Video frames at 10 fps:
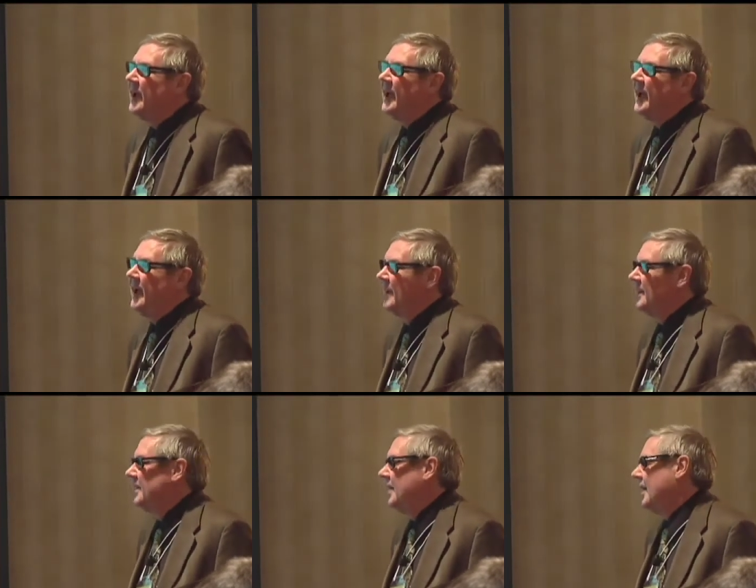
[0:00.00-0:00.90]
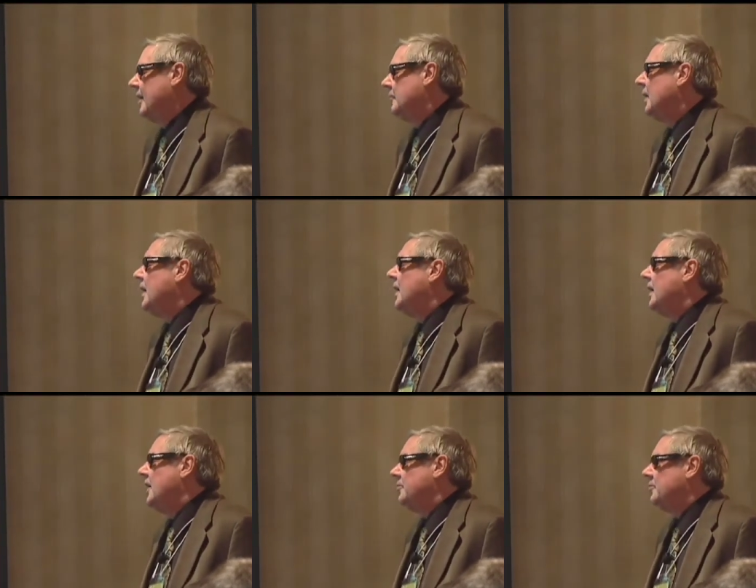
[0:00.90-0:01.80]
And
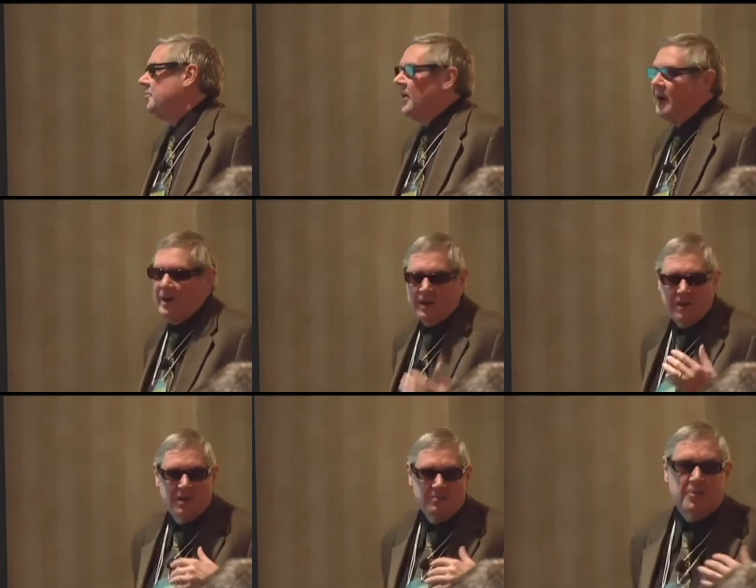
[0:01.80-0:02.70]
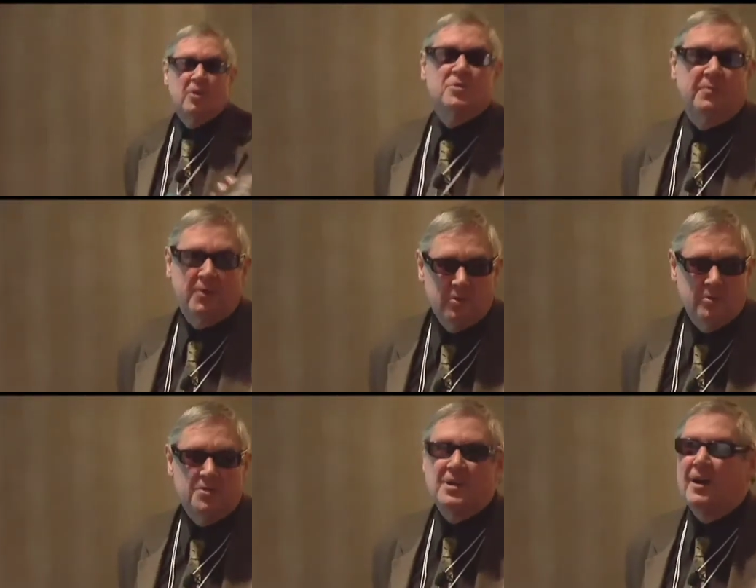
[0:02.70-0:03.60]
if, for those of you who
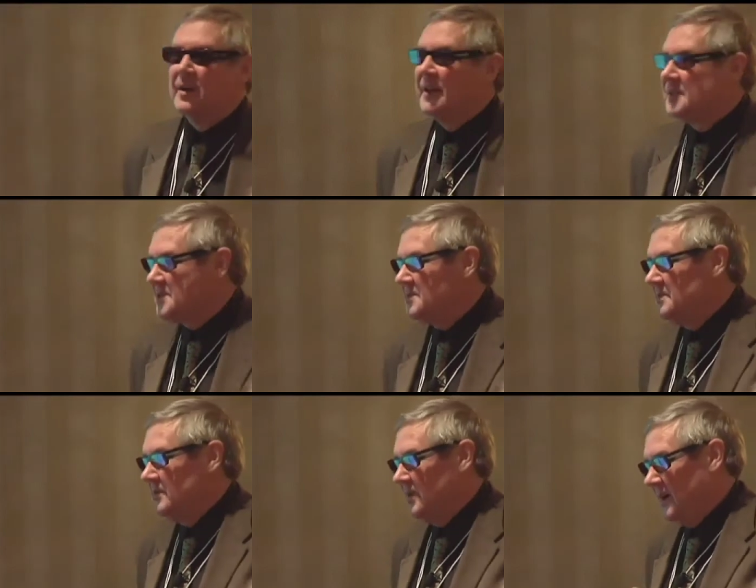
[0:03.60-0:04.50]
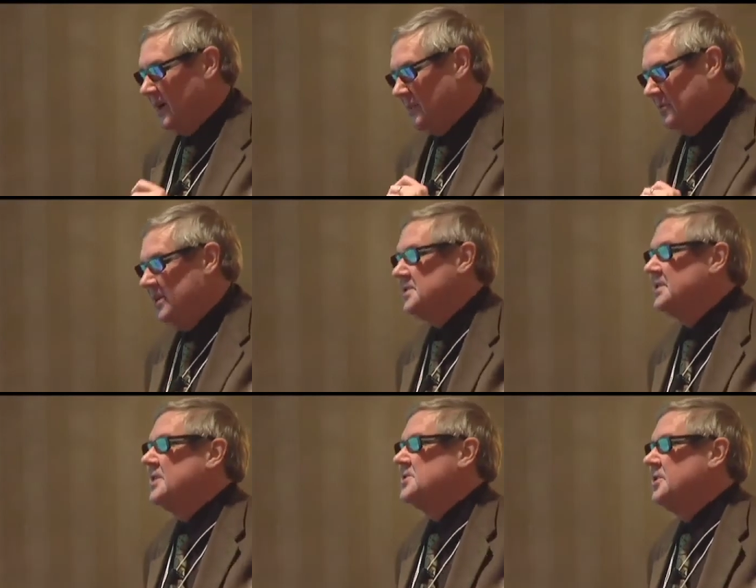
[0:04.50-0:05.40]
saw Lynn's
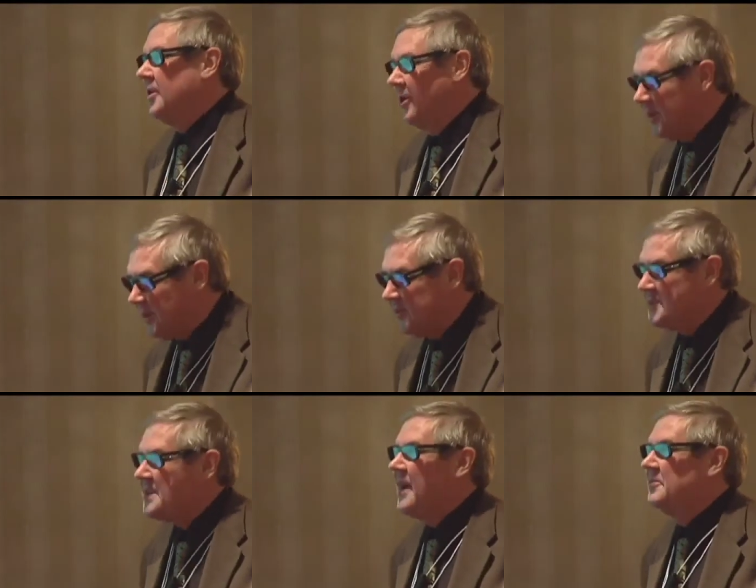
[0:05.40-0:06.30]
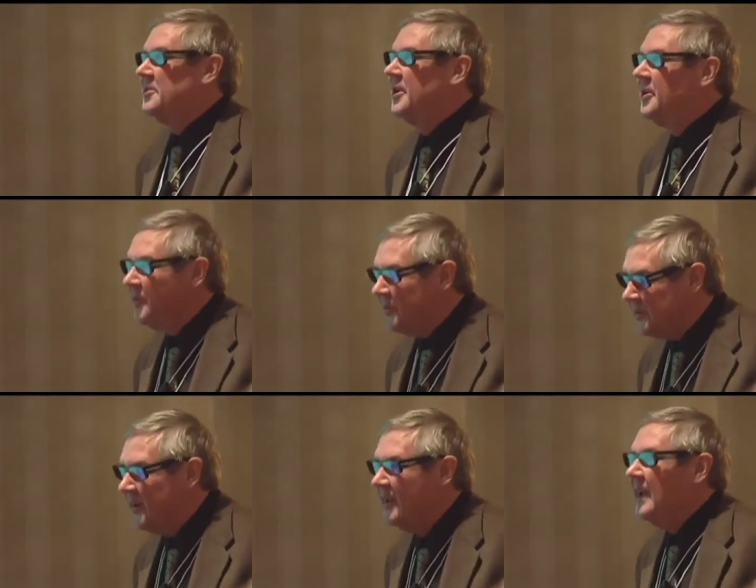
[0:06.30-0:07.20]
presentation earlier this afternoon,
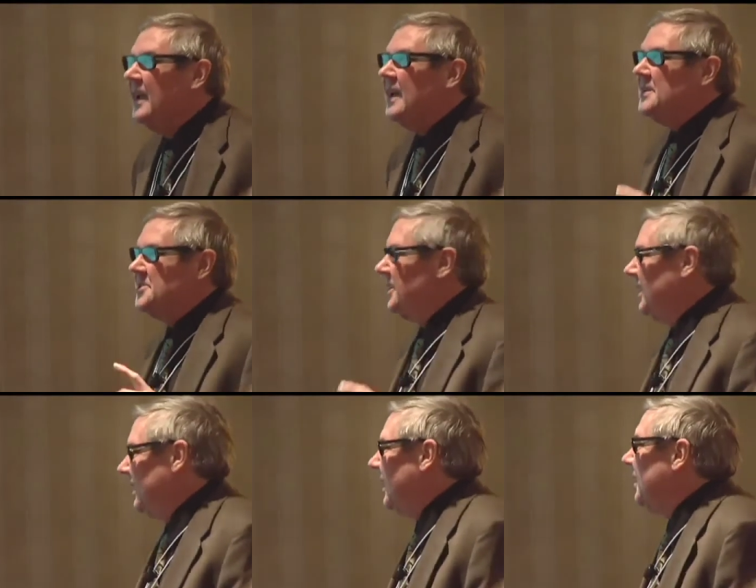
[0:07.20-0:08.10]
she